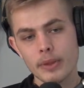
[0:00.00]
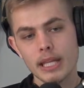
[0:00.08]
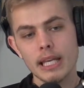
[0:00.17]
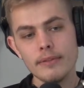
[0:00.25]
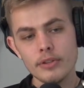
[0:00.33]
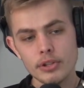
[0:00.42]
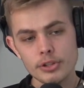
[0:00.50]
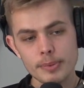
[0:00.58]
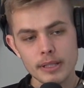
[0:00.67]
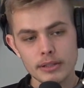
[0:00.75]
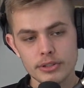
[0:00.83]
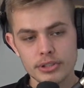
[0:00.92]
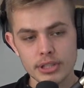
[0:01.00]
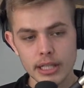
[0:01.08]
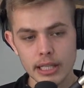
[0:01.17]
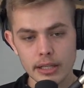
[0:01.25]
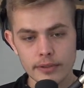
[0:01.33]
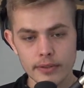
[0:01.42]
even though it's been a shitty
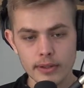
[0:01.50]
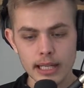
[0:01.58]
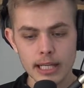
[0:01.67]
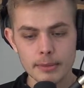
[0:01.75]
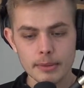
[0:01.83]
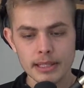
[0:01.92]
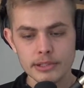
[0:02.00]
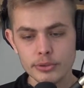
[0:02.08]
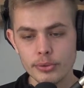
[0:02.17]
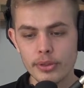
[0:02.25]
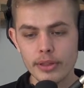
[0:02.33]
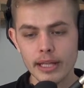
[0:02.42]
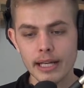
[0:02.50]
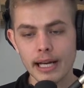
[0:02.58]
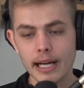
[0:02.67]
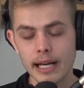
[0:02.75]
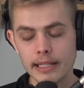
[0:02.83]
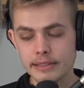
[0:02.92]
year for a lot of people, I do think I,
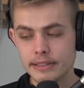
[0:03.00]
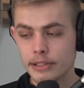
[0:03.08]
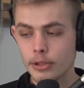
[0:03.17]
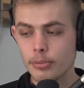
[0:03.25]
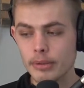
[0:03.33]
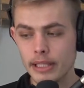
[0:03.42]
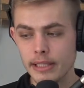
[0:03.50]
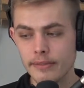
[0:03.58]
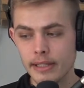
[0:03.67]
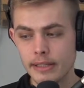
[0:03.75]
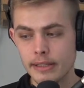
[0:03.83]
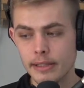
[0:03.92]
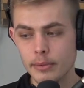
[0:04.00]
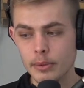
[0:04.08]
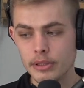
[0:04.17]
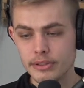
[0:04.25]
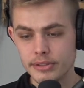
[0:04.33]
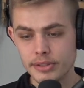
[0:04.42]
I still believe that there
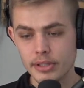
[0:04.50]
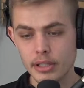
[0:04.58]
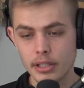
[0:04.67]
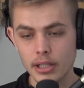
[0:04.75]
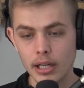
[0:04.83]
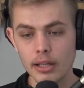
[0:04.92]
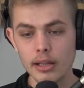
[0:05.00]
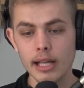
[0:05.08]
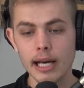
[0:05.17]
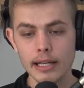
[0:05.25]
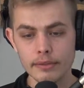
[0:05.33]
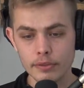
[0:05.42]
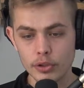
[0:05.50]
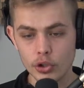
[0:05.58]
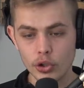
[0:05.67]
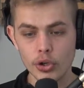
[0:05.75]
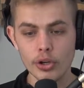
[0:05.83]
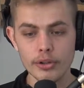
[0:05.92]
was a lot of
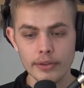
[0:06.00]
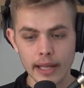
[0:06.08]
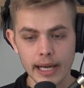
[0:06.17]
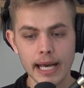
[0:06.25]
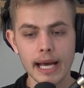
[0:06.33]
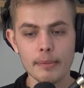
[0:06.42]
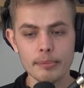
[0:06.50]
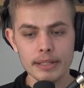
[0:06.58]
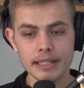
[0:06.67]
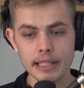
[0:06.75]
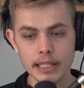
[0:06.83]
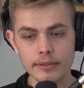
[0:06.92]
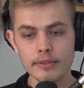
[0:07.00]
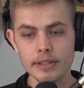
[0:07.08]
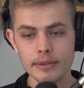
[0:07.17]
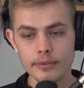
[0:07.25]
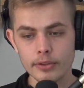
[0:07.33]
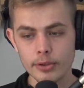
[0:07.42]
good that happened,
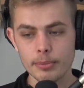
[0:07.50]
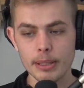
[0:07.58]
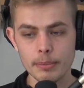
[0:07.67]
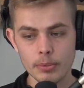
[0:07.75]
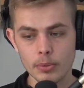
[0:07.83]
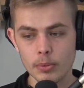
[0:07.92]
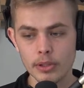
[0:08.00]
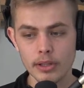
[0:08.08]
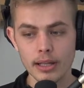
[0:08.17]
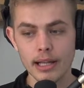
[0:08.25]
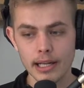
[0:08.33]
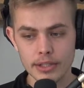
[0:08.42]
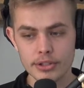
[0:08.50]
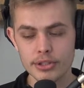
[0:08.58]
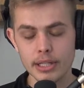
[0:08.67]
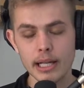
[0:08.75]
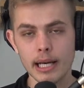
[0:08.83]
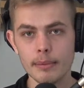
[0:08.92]
even for the people where a lot of
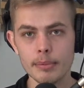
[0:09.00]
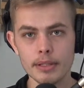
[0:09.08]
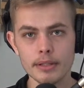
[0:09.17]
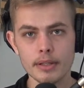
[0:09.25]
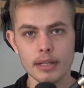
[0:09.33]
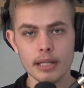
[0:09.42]
shit happened.